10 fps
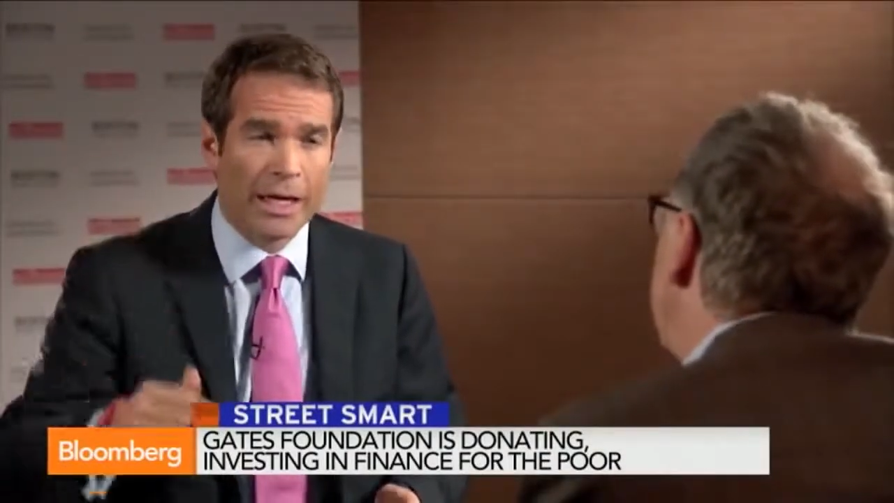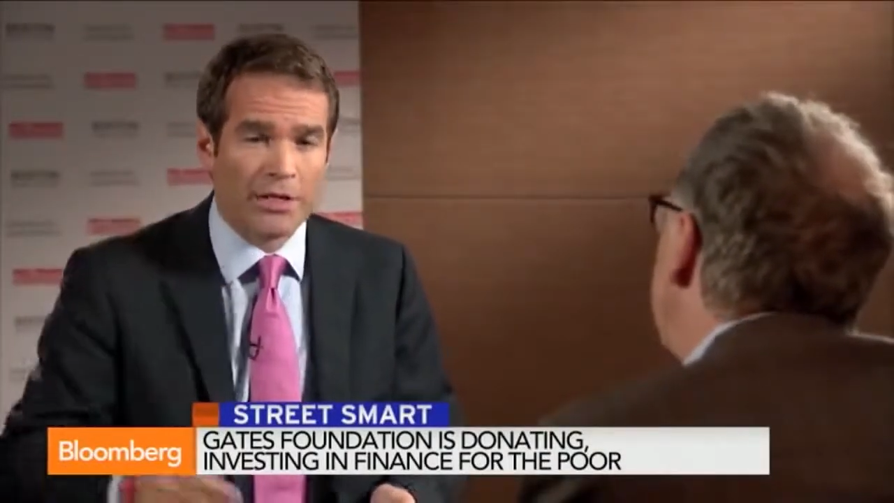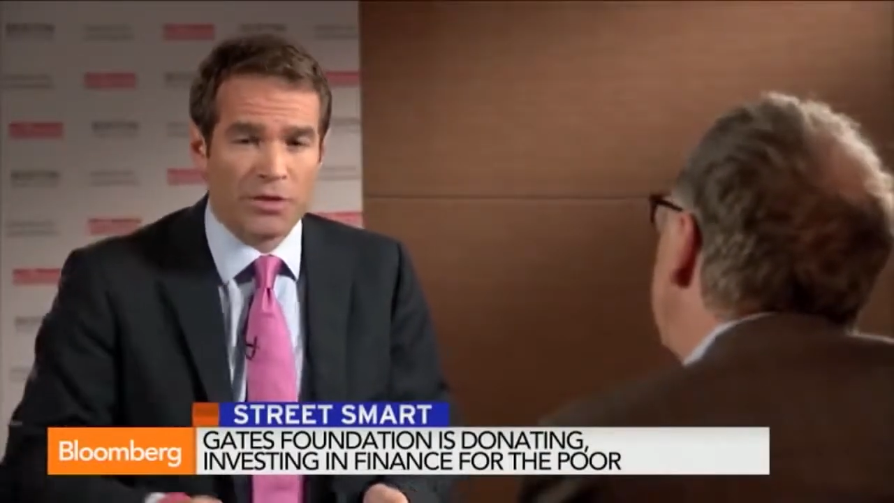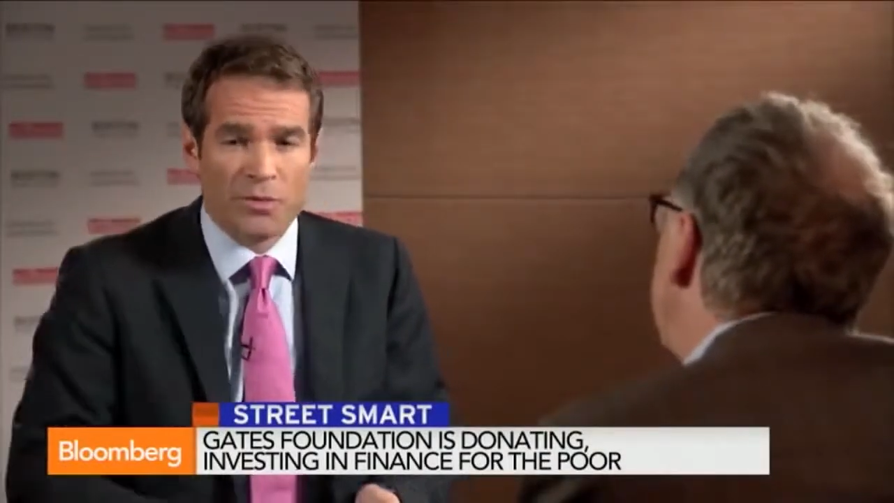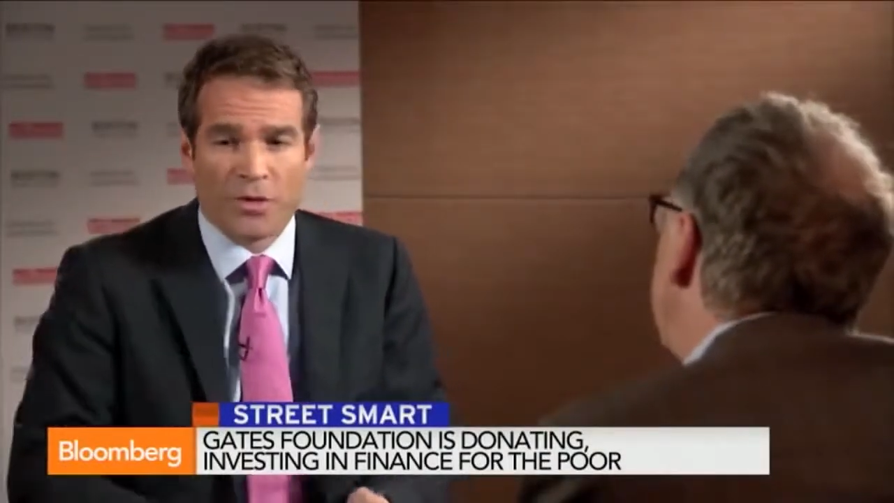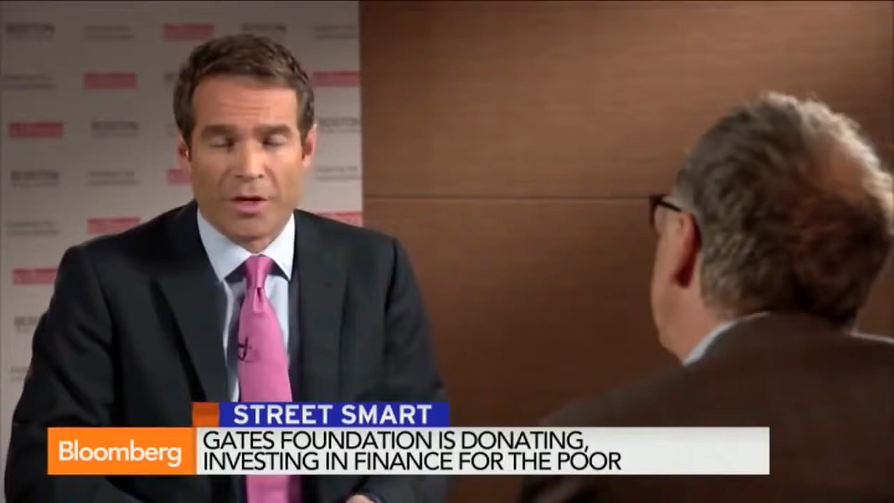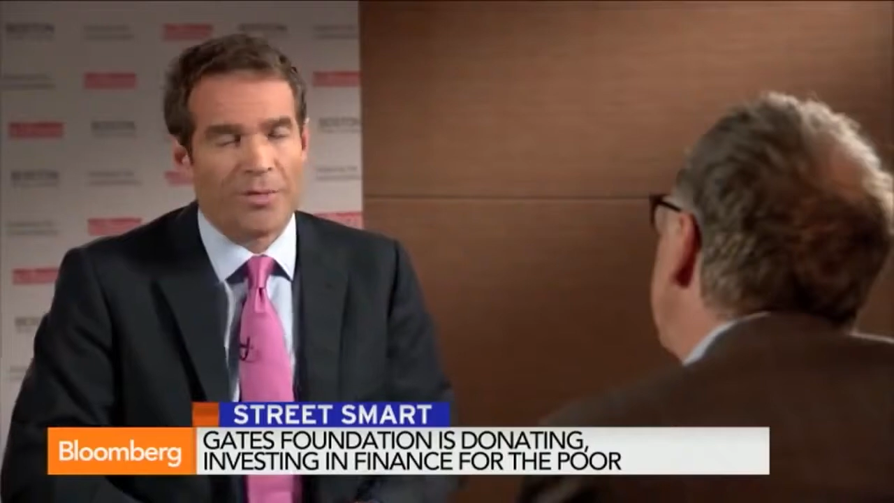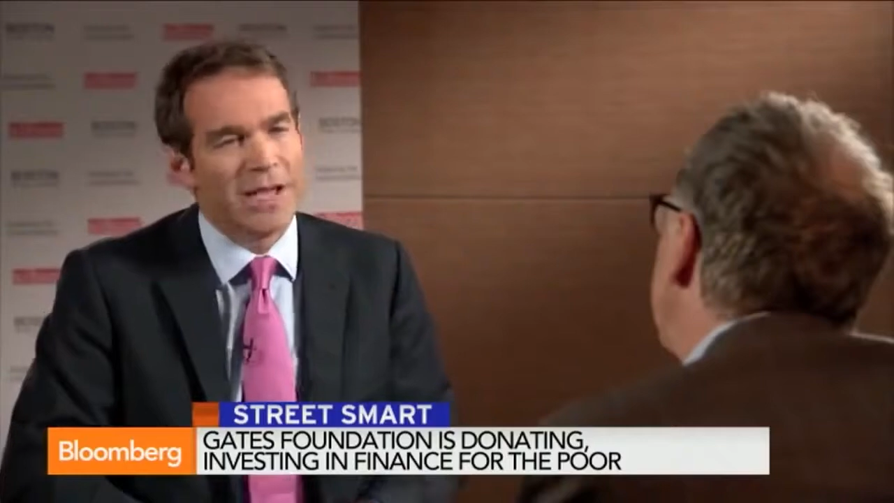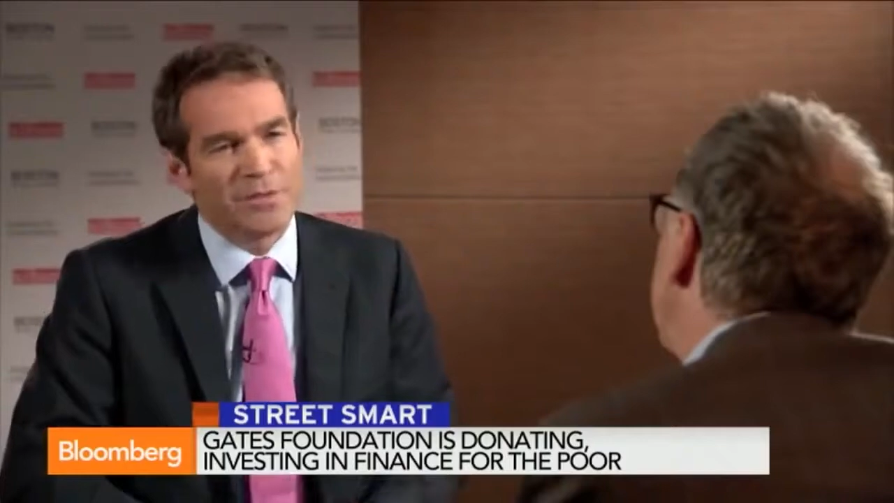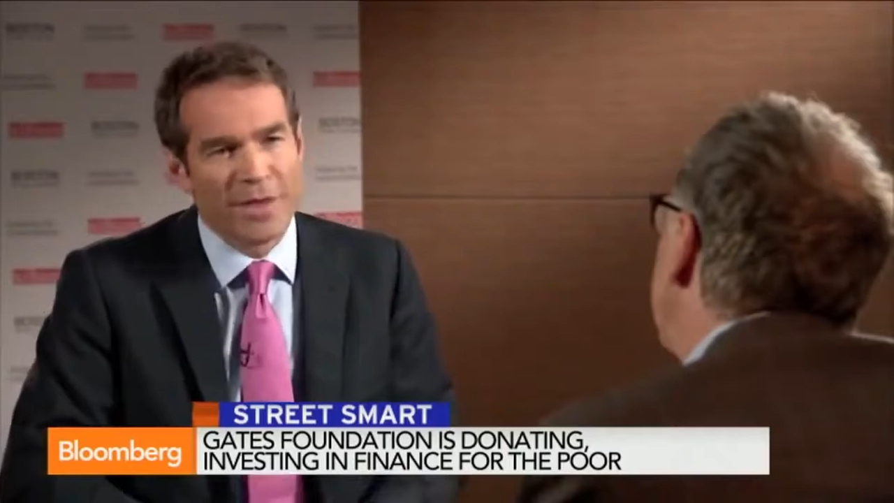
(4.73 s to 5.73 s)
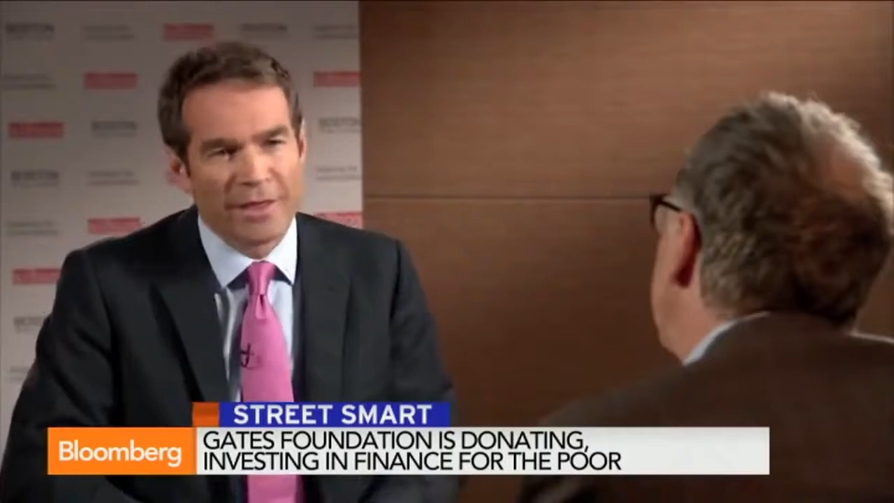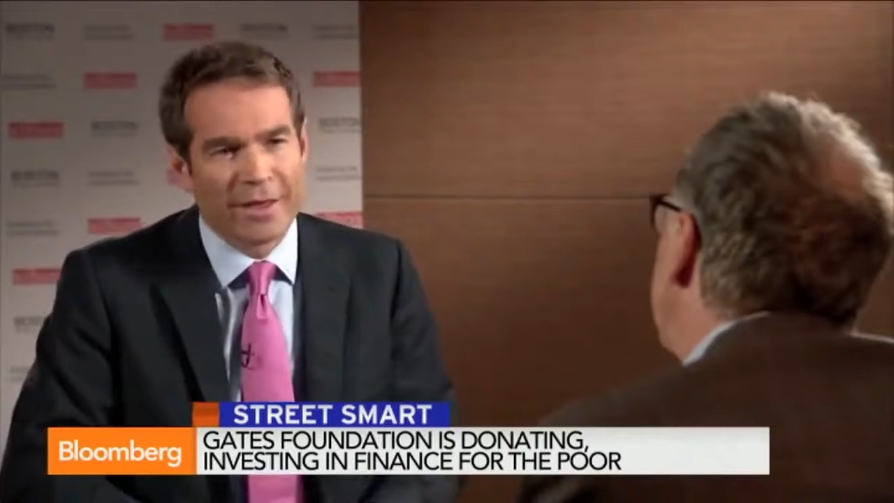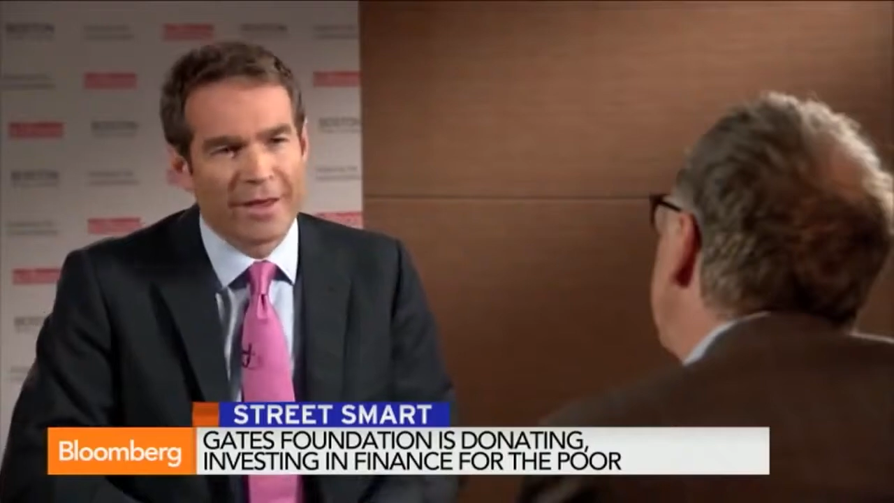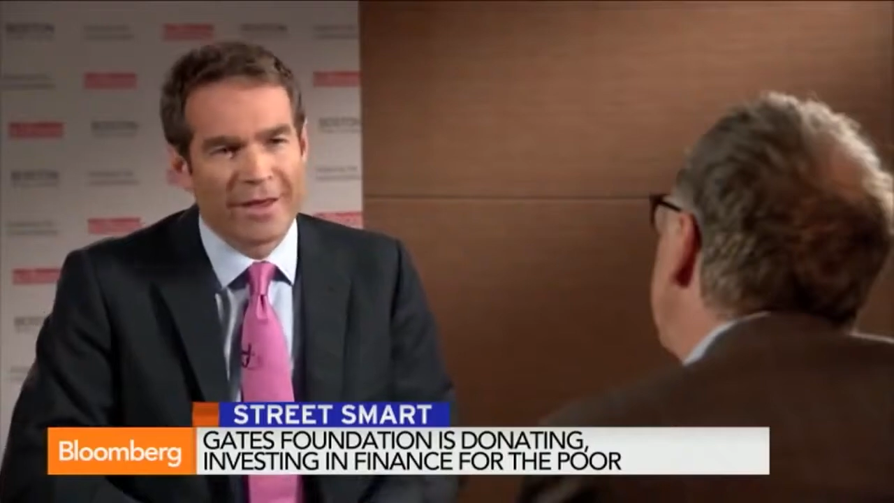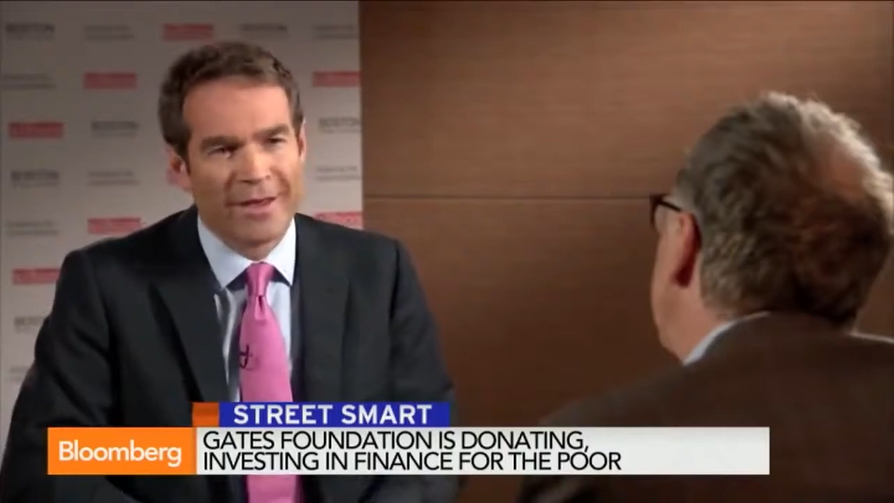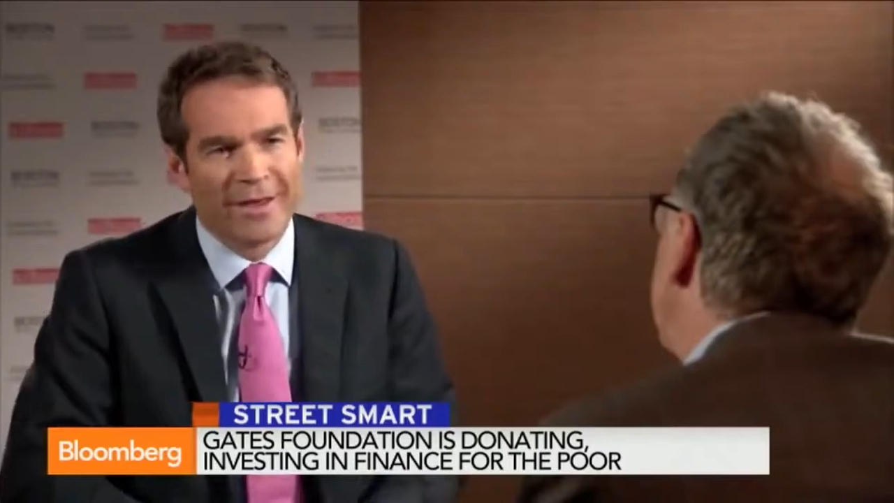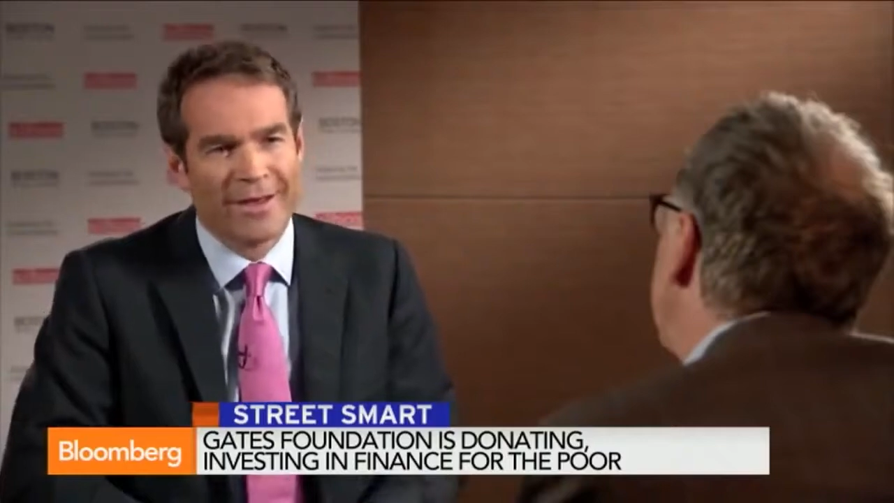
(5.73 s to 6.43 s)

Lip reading: as you put it, makes me think,